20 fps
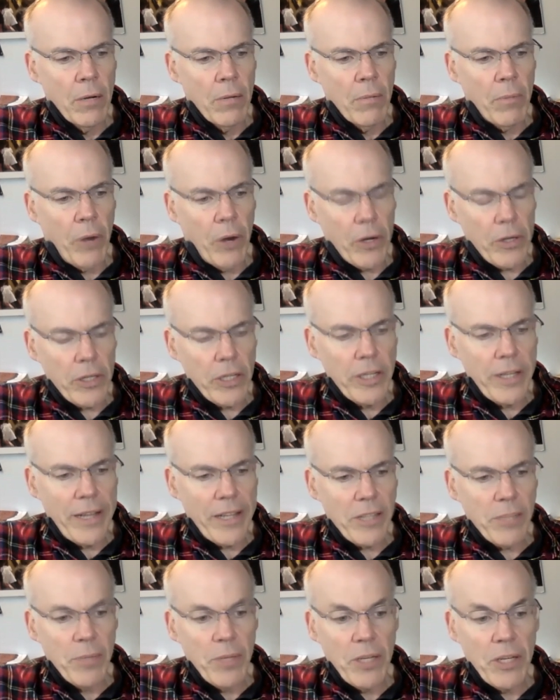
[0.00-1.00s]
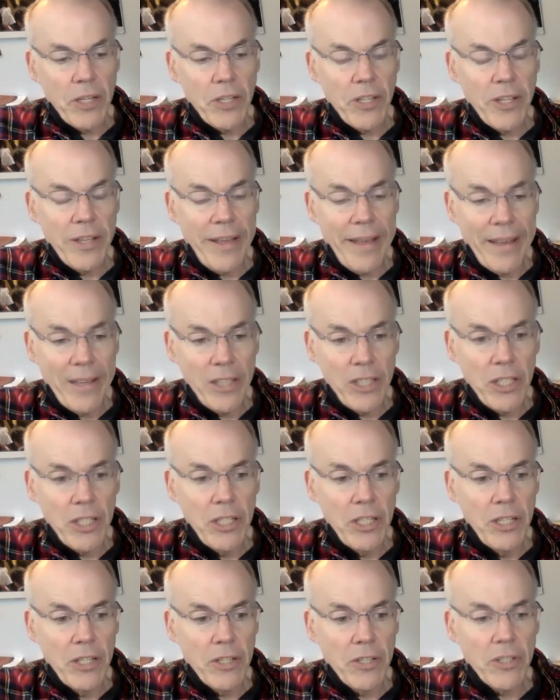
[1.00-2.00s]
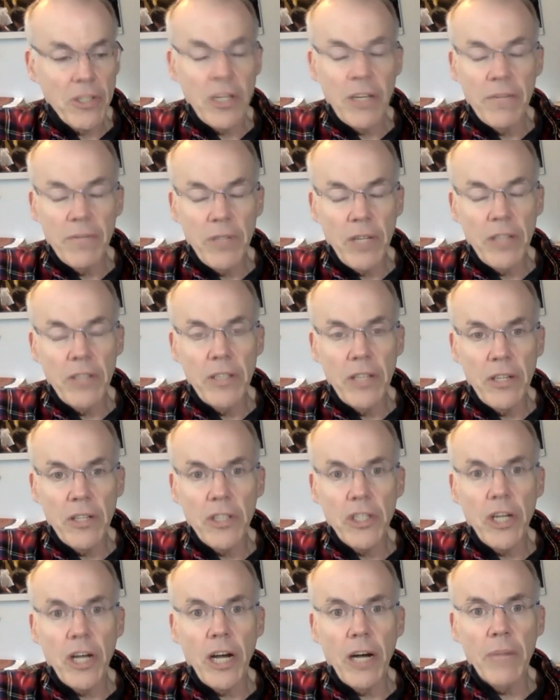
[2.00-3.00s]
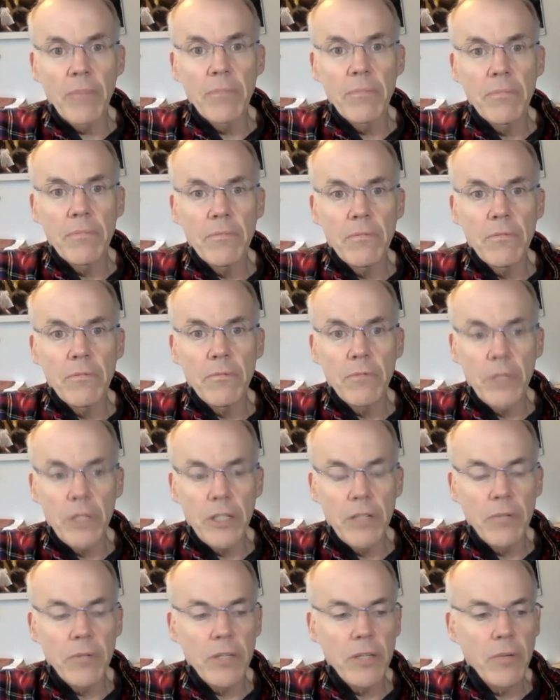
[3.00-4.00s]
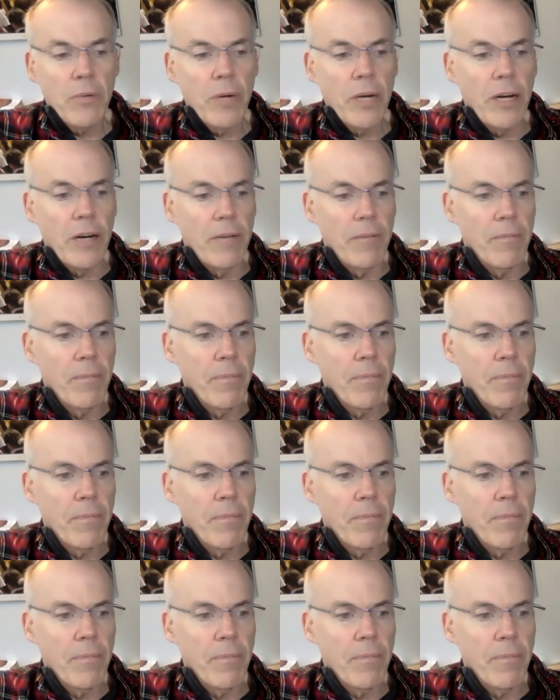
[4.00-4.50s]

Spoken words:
Partly that's because the engineers have done their job really, really well.